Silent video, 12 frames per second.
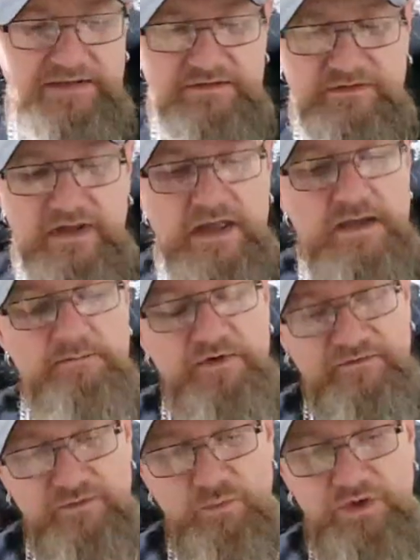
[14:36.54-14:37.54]
Madness.
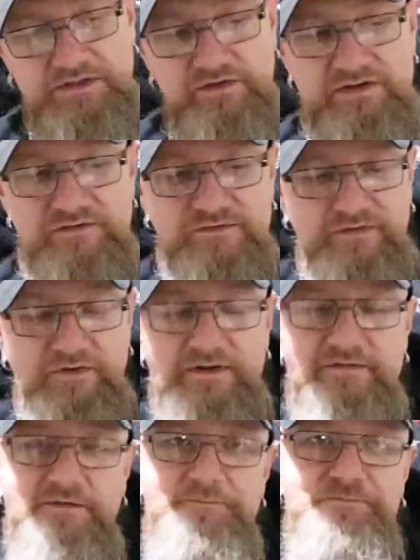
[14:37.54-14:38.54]
But for
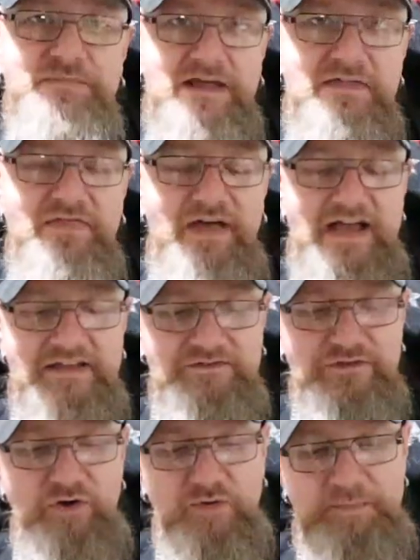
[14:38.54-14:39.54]
£1.95, that
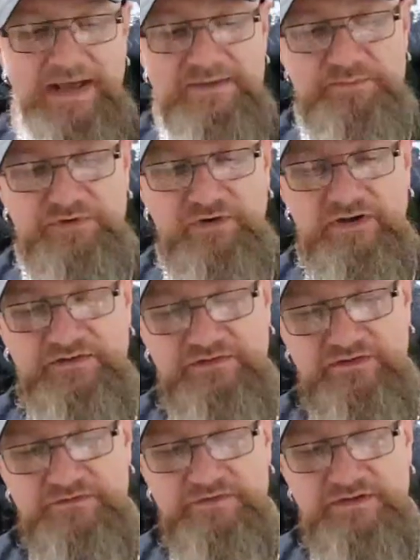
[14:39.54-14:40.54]
is not a bad
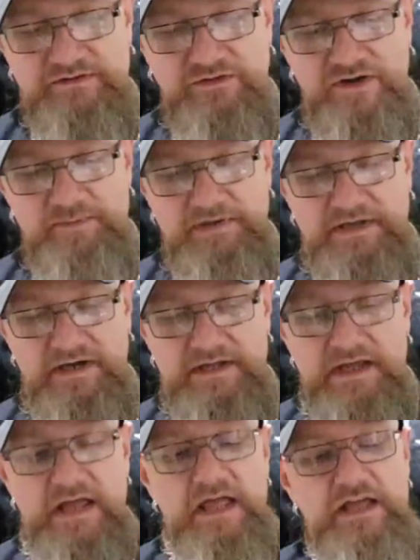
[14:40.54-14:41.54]
price for this IPA.
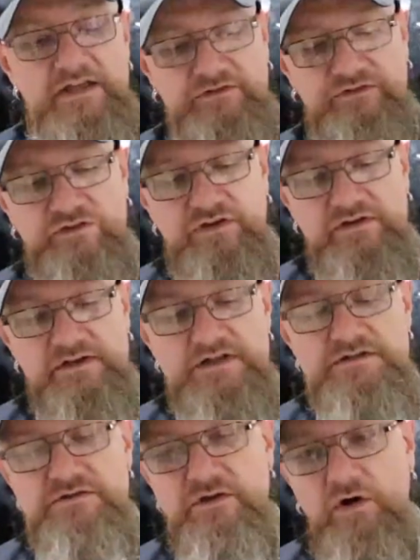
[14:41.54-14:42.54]
It's certainly
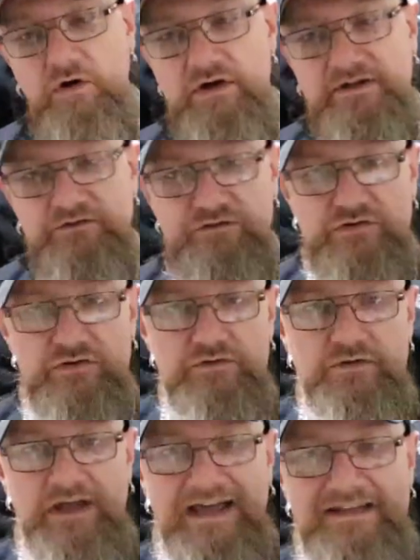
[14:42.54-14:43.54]
not as
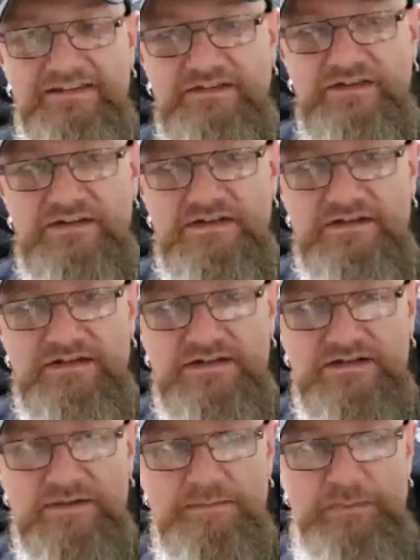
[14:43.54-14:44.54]
good as
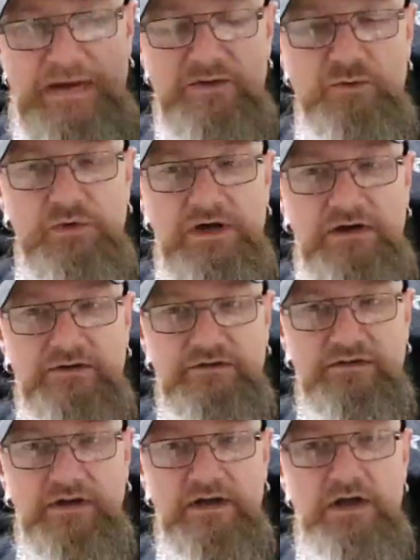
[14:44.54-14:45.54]
the Bengal
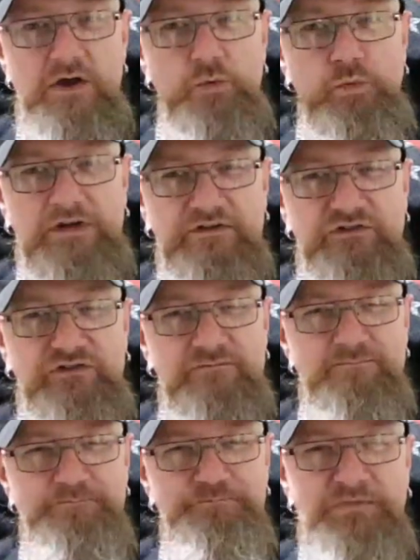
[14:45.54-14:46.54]
Lancer, which
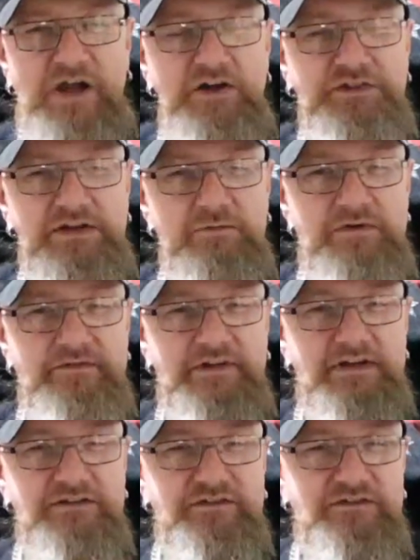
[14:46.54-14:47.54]
I don't know whether
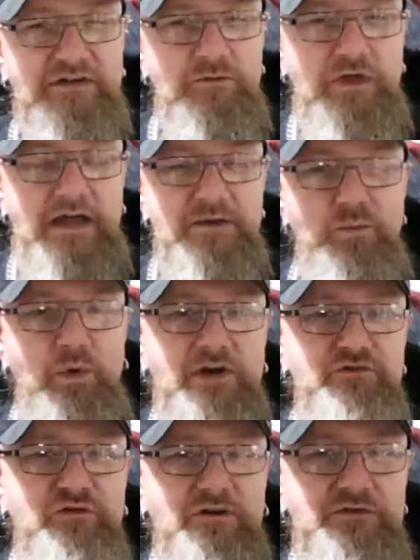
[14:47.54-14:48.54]
they sell that in
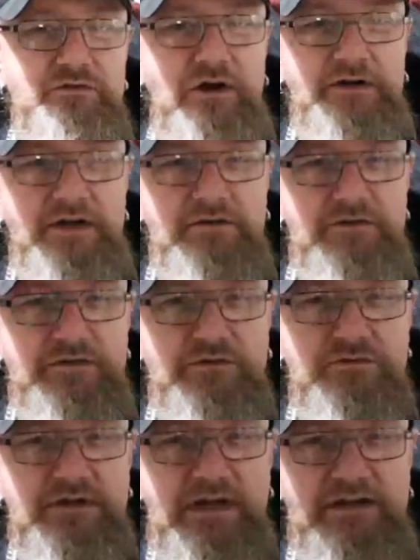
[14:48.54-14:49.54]
Waitrose or not. I know they
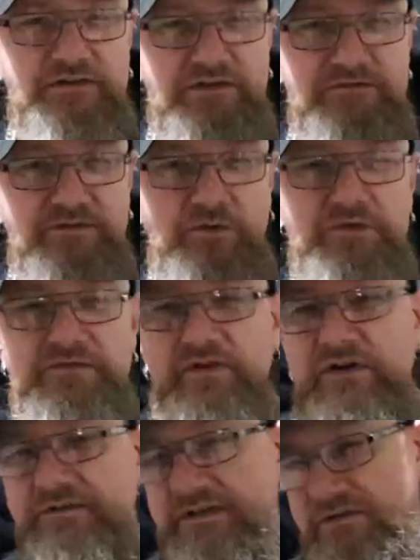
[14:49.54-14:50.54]
do the
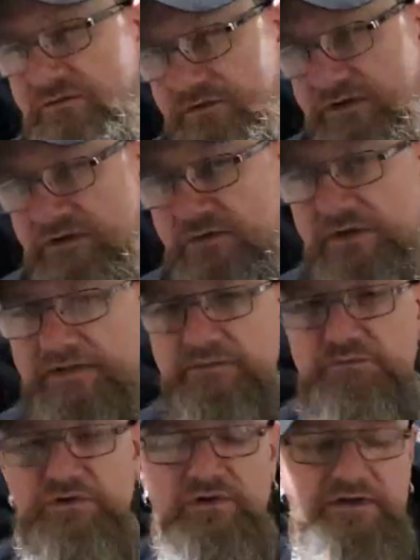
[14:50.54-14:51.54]
1845, and they obviously do
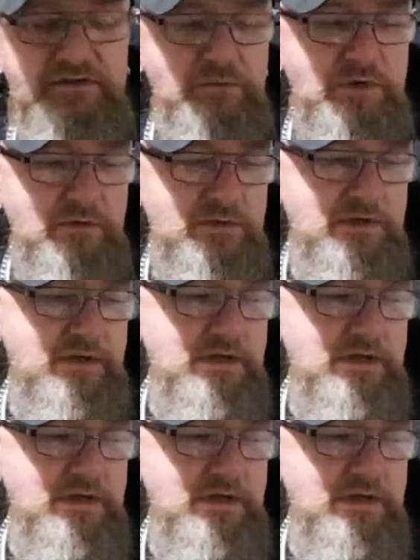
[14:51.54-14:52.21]
London Pride as well.